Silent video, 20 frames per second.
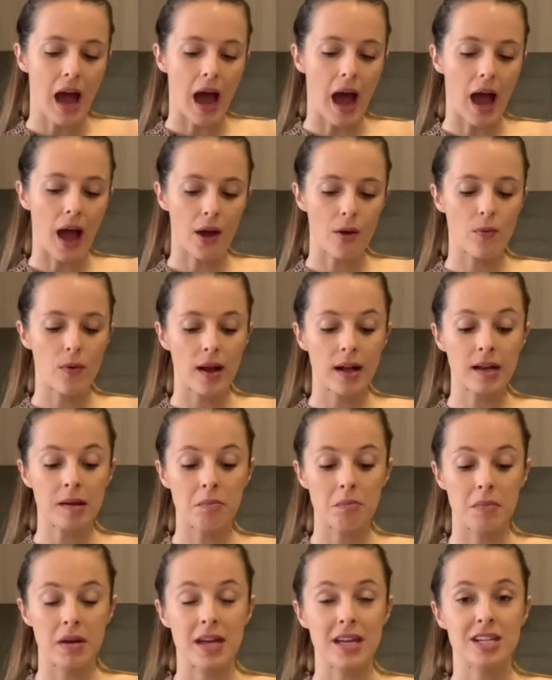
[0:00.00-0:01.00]
I
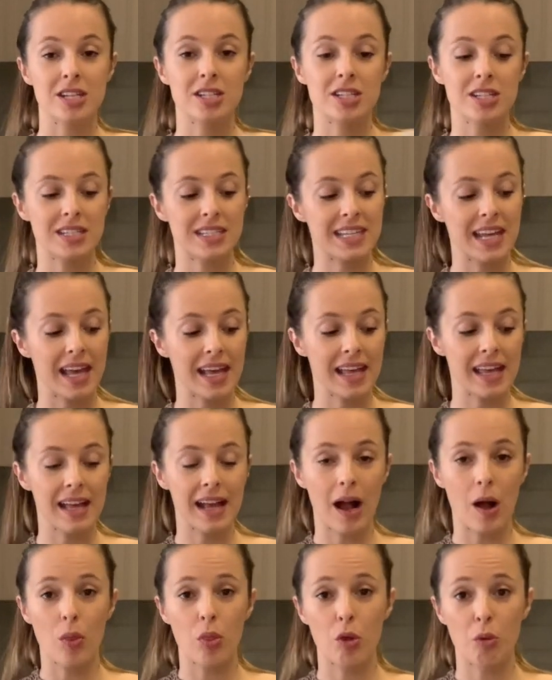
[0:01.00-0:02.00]
recommend taking
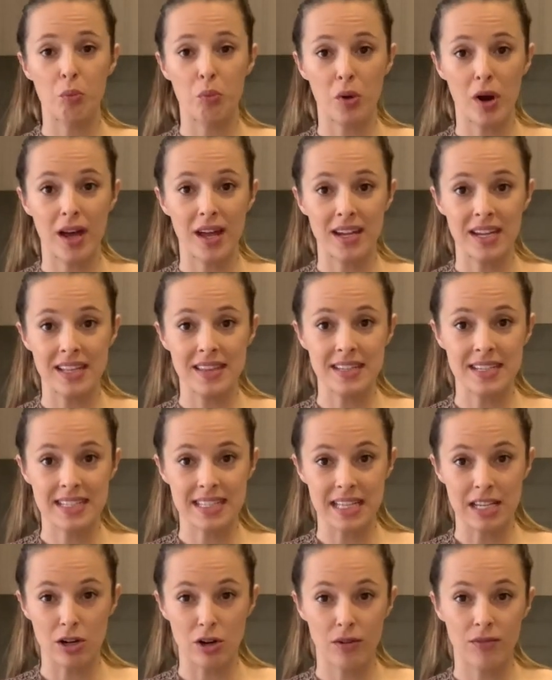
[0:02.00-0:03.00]
out the bread in the
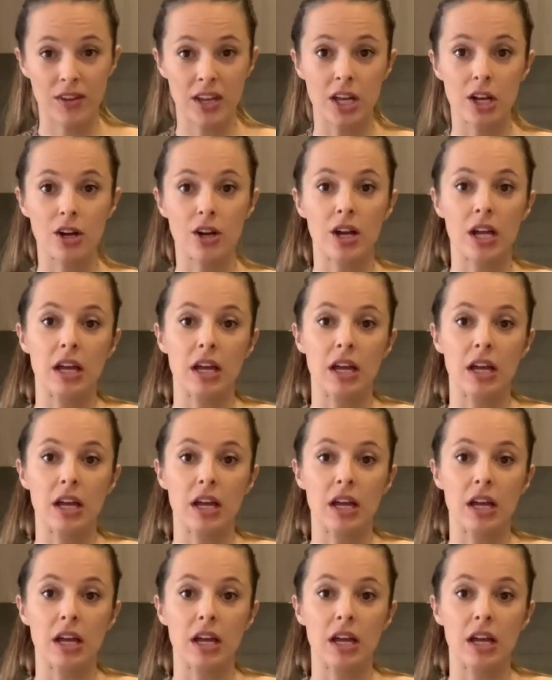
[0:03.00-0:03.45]
center of here